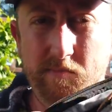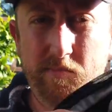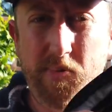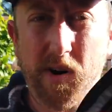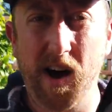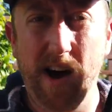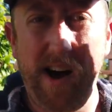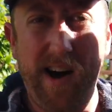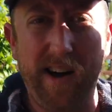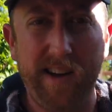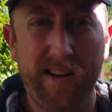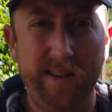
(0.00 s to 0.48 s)
the
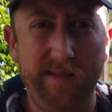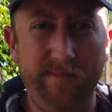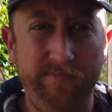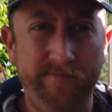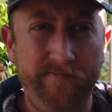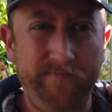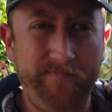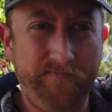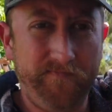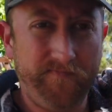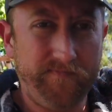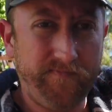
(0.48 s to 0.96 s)

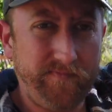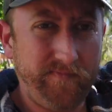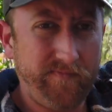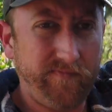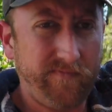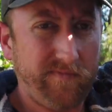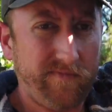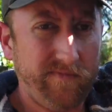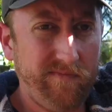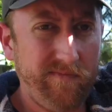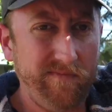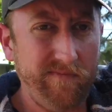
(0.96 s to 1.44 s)
bottom,
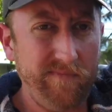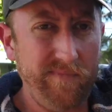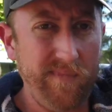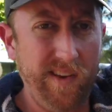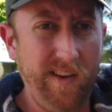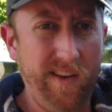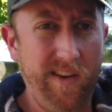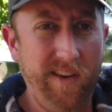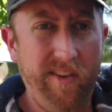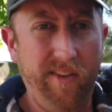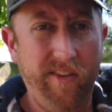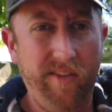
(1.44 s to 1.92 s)

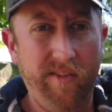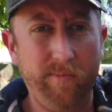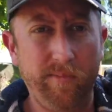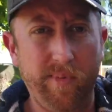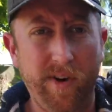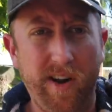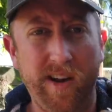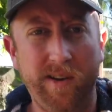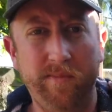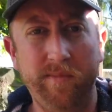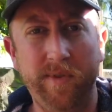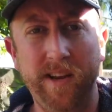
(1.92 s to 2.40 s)

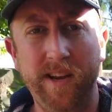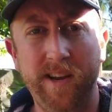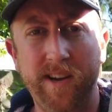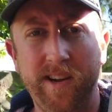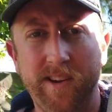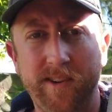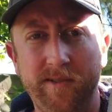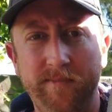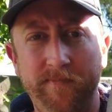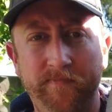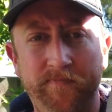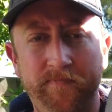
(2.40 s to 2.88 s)
bottom
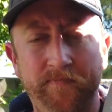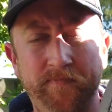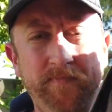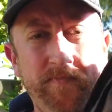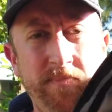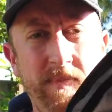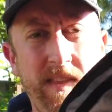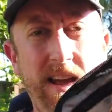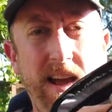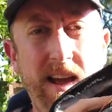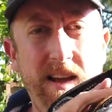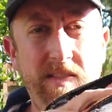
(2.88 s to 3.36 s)
here,
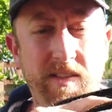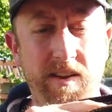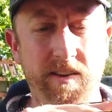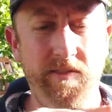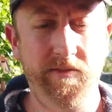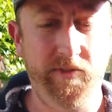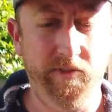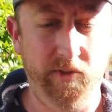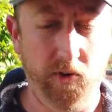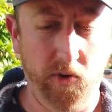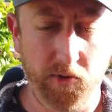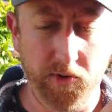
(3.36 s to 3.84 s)
and then
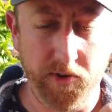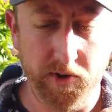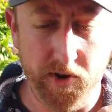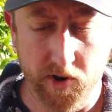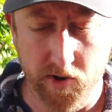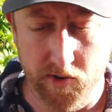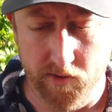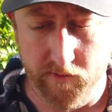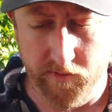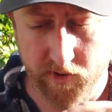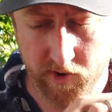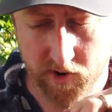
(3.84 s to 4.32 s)
fold it
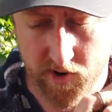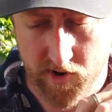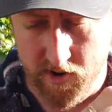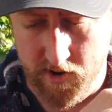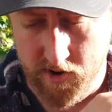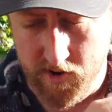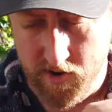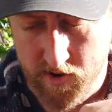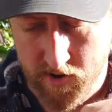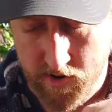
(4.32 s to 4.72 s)
over,